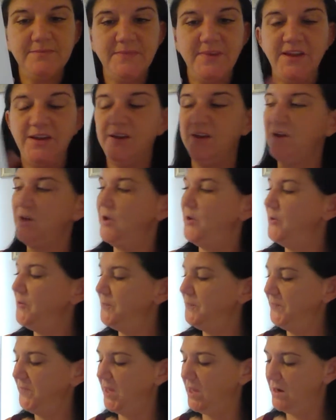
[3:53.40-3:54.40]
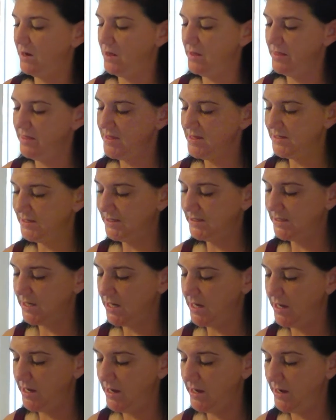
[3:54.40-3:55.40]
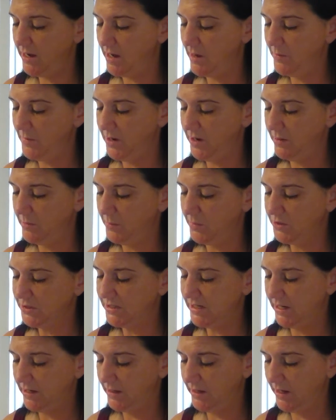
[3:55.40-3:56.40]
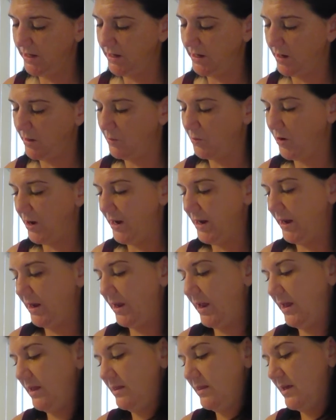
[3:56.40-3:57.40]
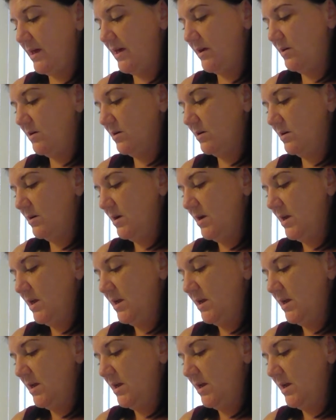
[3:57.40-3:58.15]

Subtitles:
There you go. And on this side, I'm going to pretend like I'm writing a letter.